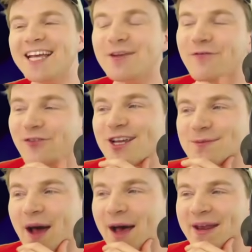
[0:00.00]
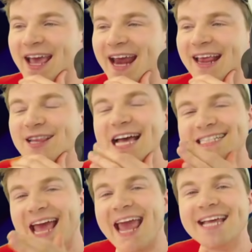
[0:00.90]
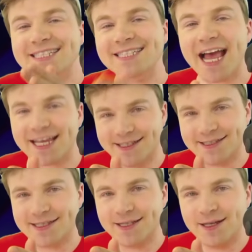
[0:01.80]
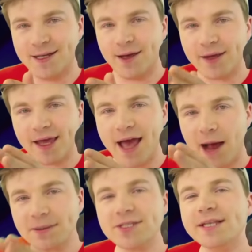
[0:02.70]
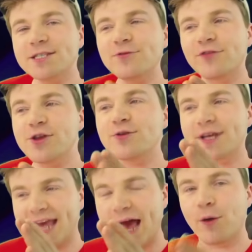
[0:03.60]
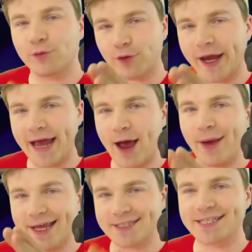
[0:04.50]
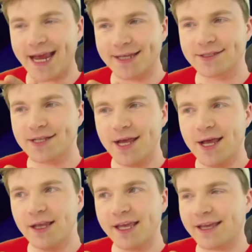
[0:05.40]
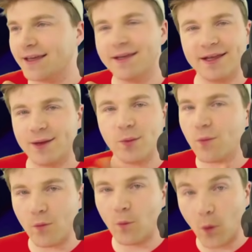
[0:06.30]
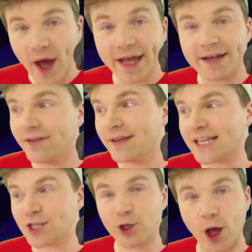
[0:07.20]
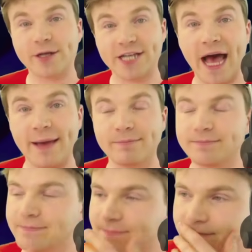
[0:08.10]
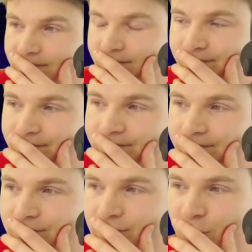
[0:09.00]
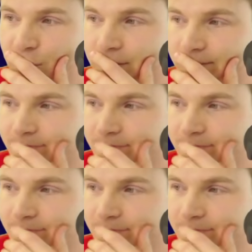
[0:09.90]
got the freeze bomb in it and it lasts eight seconds. Okay. I would just like to, for you to count right now eight seconds. Like, what? That's a long time. Hmm. Cool.